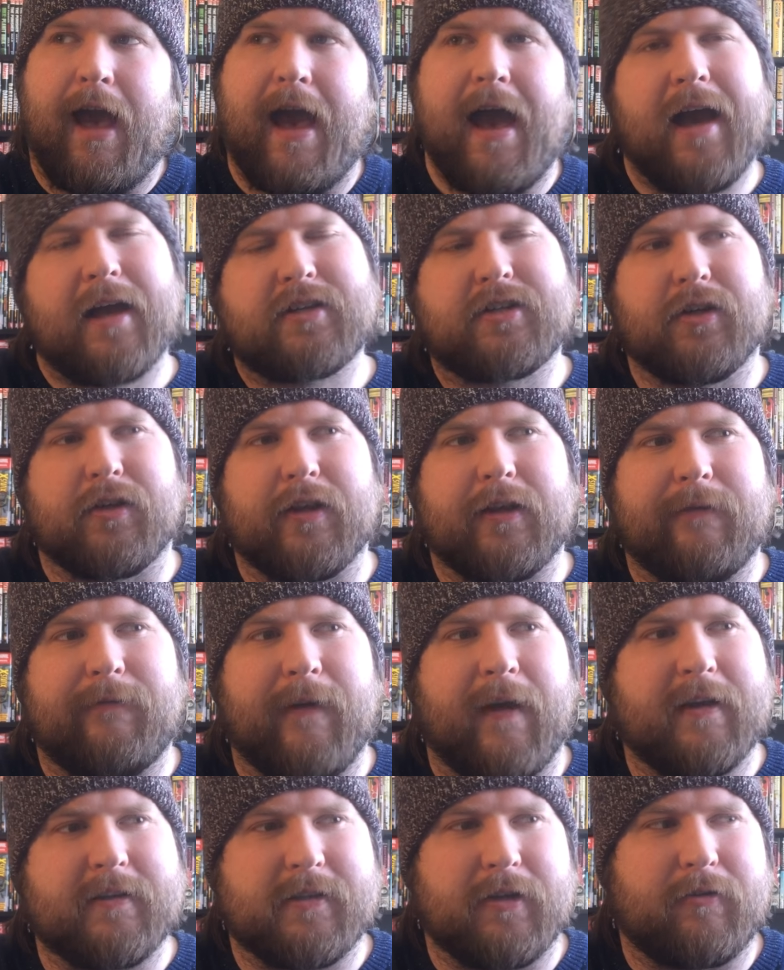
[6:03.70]
actually
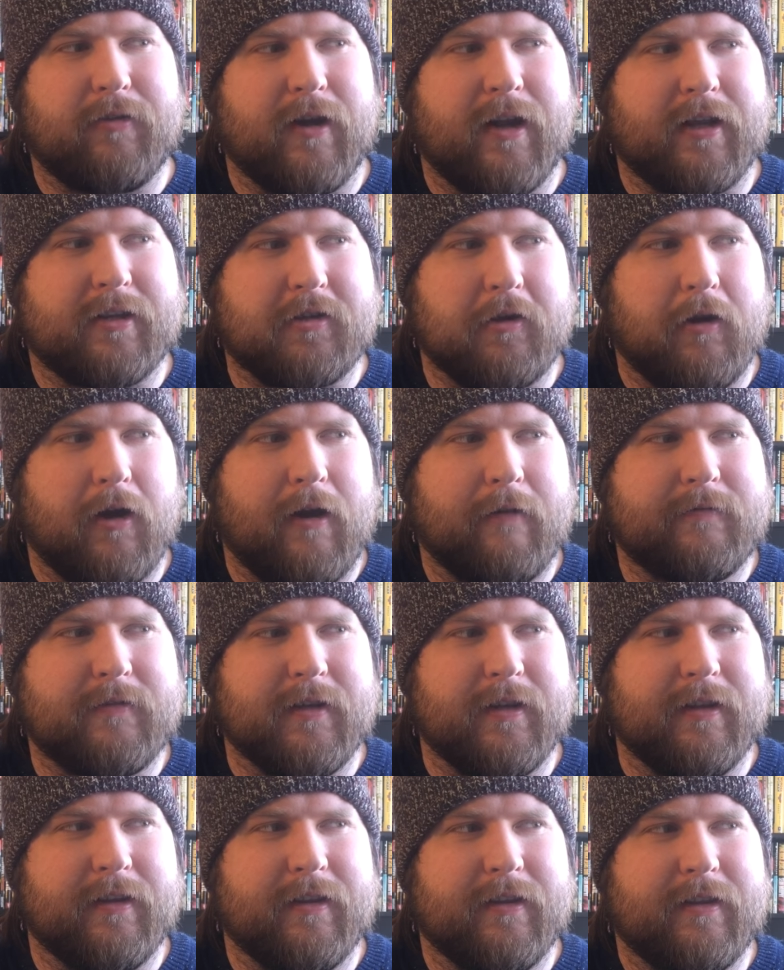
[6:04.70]
fans and critics are
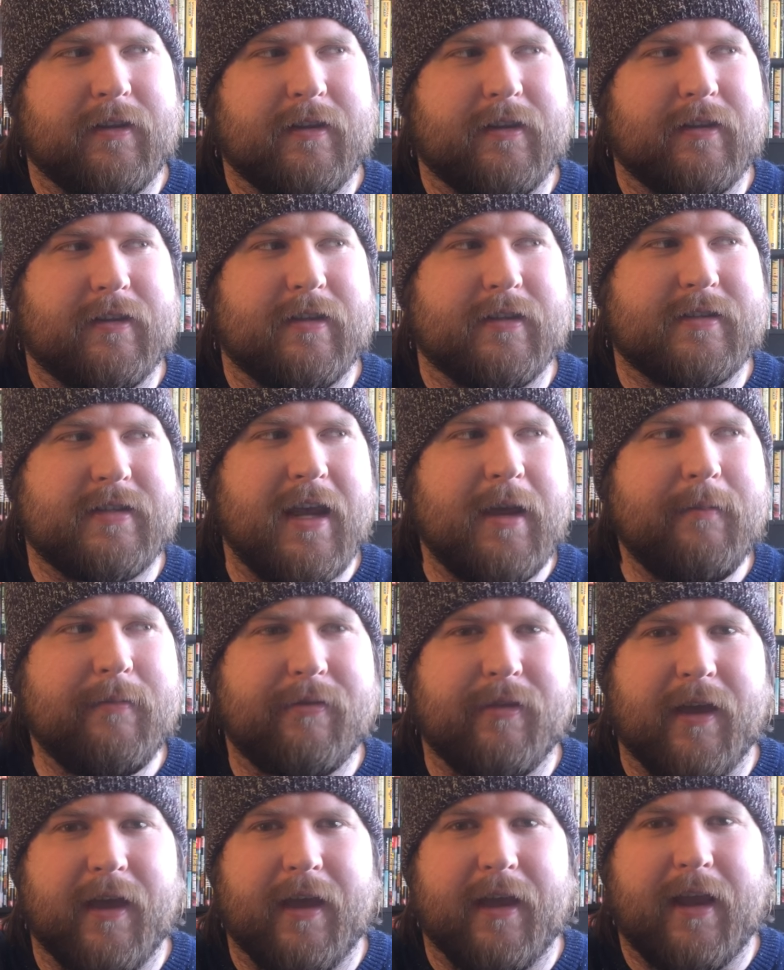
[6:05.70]
often the same
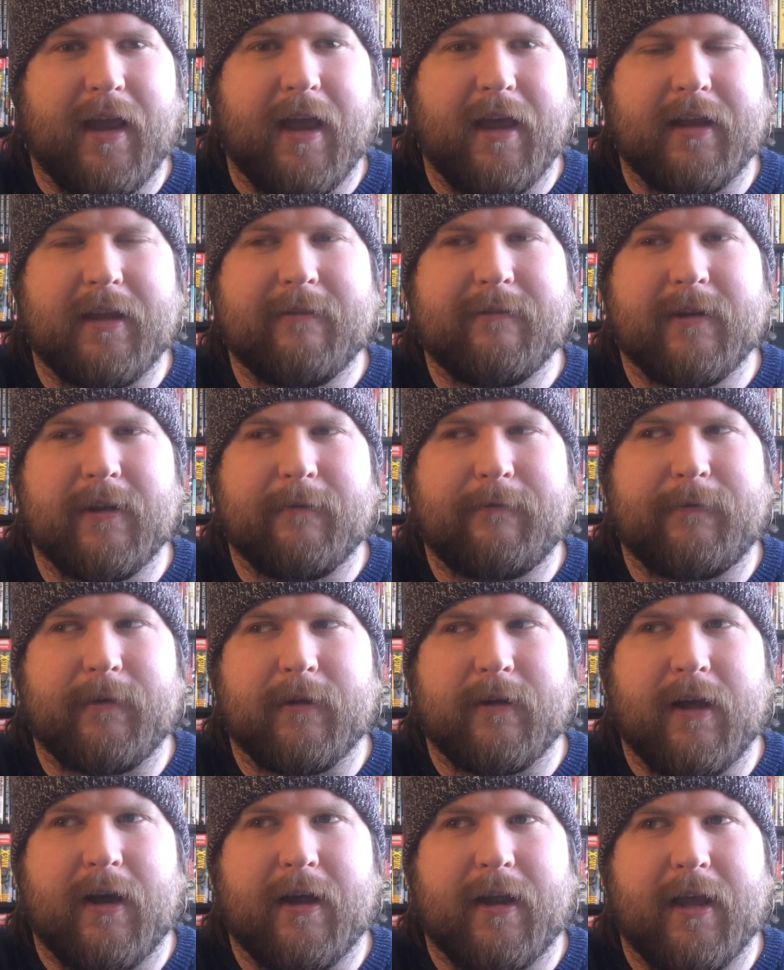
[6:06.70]
thing, and even if
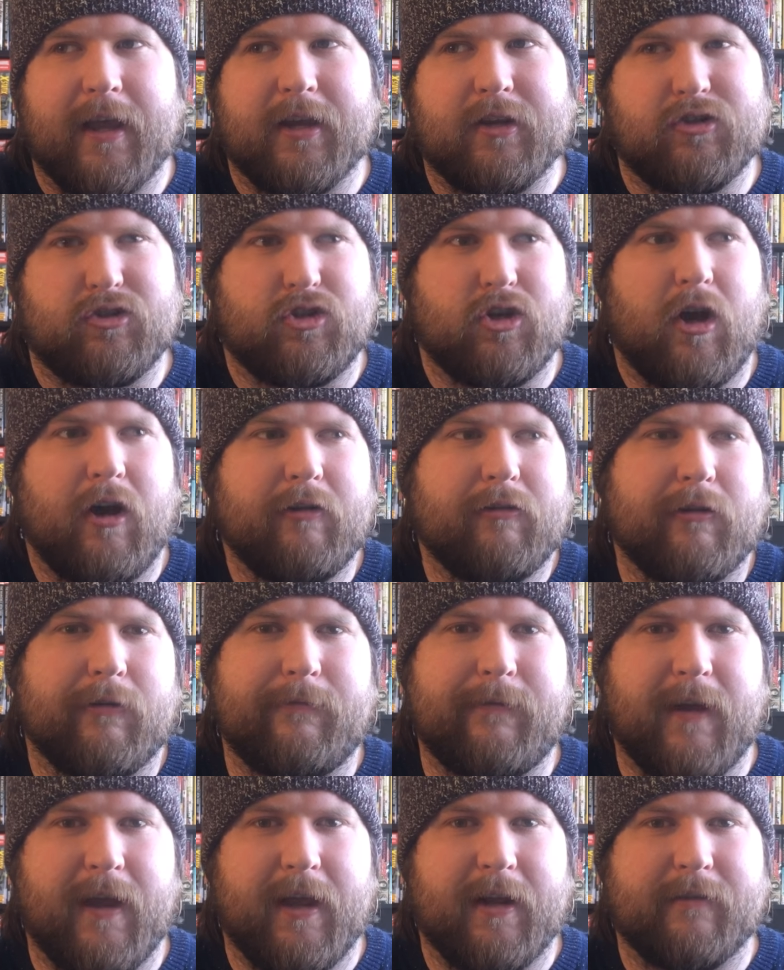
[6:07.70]
you're not a genre
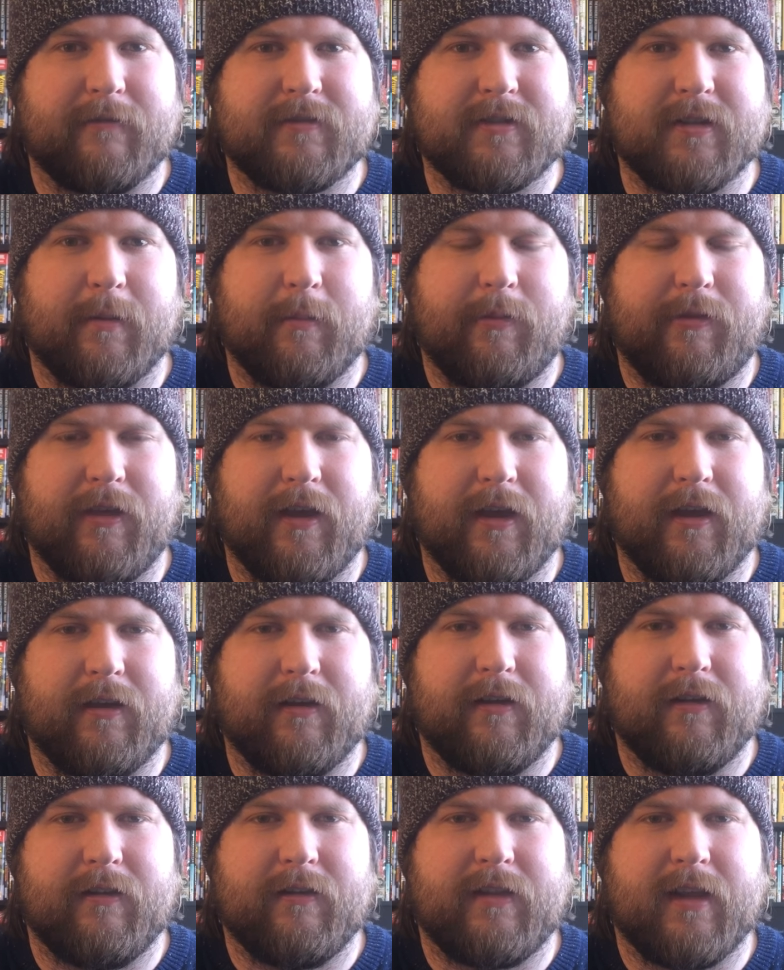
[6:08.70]
fan of
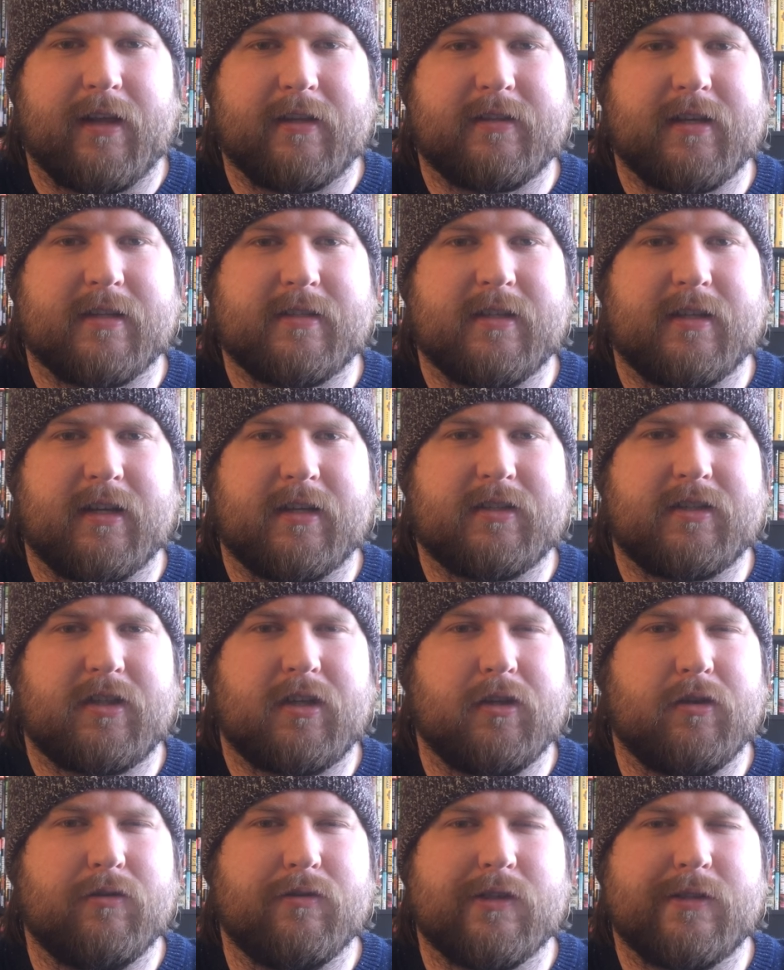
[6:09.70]
something, that doesn't
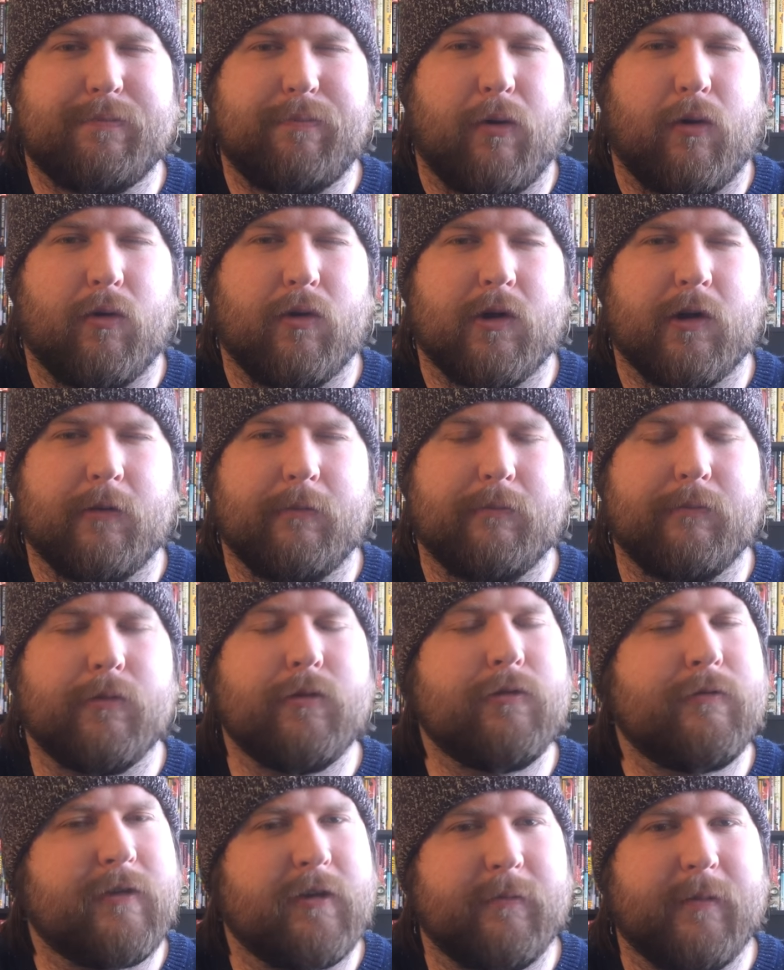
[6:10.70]
excuse poor
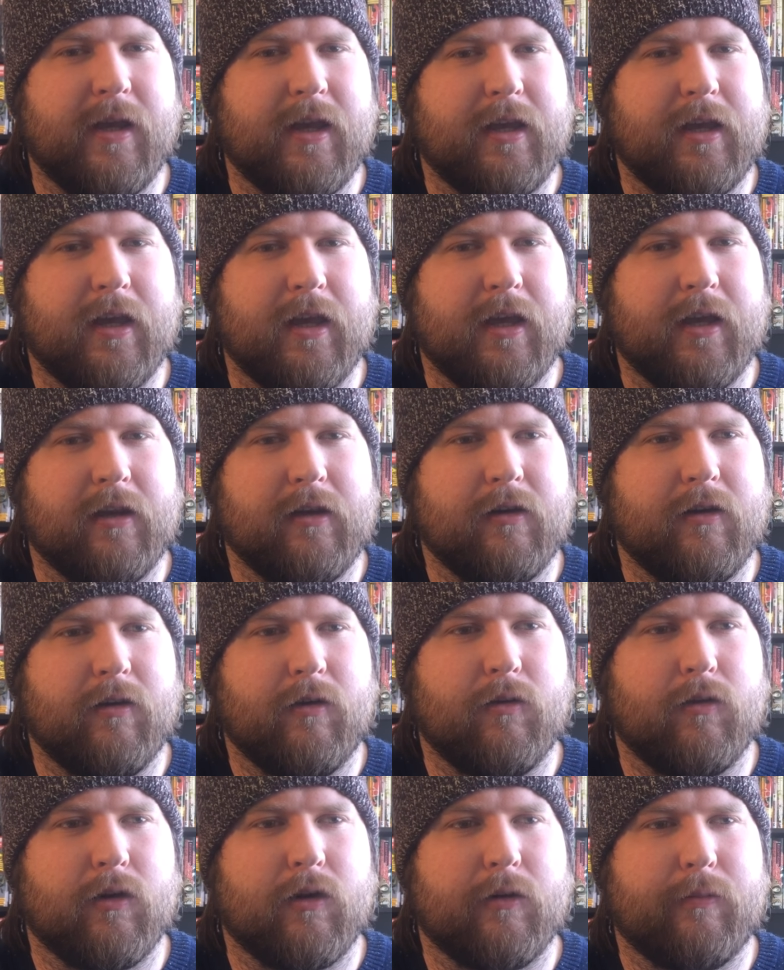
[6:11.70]
movie making
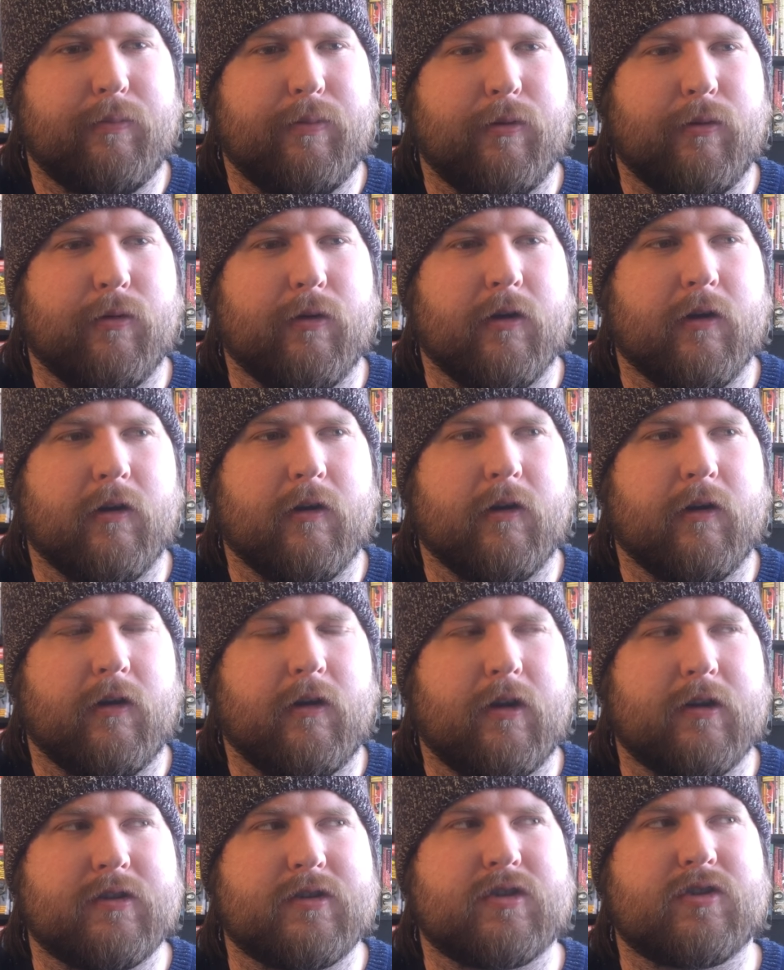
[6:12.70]
or poor
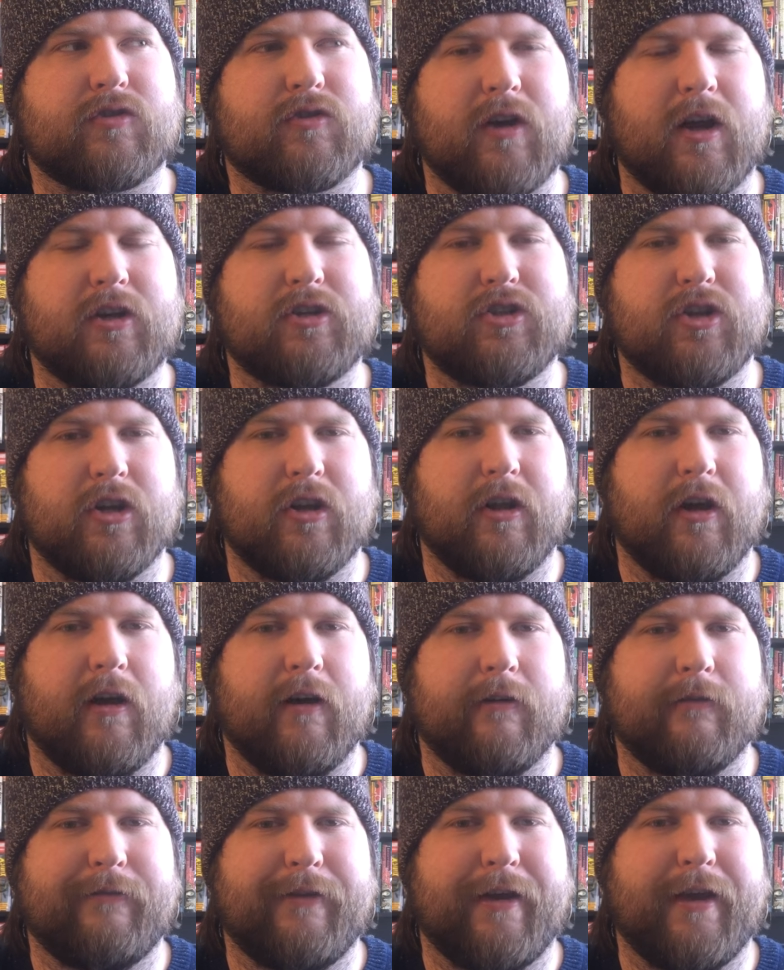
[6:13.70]
construction
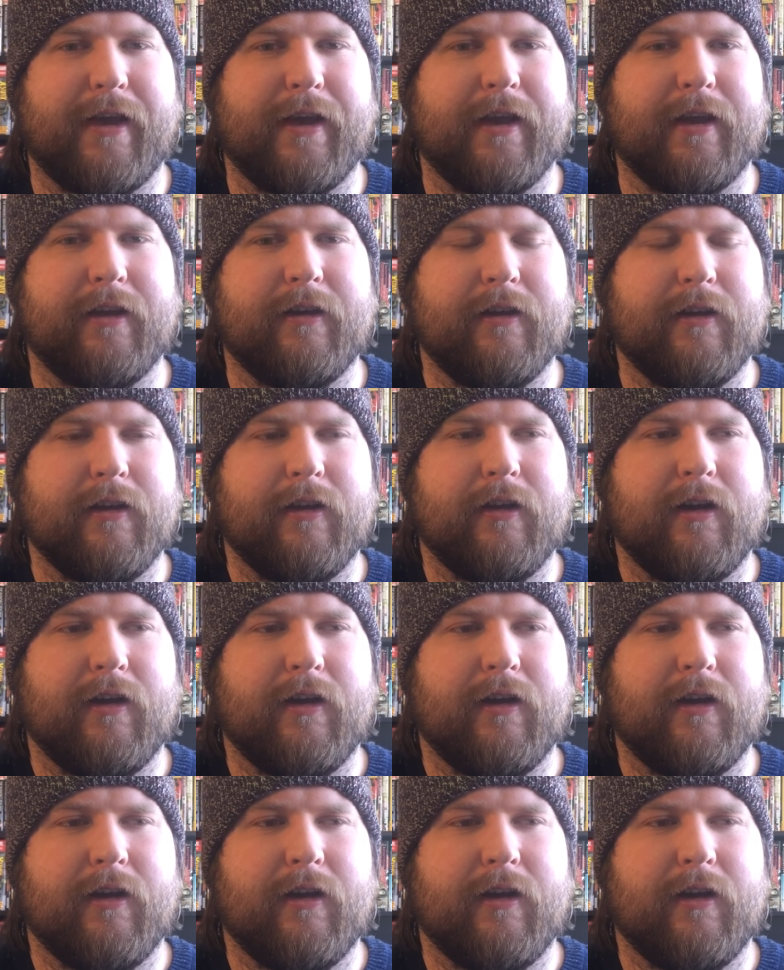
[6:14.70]
of a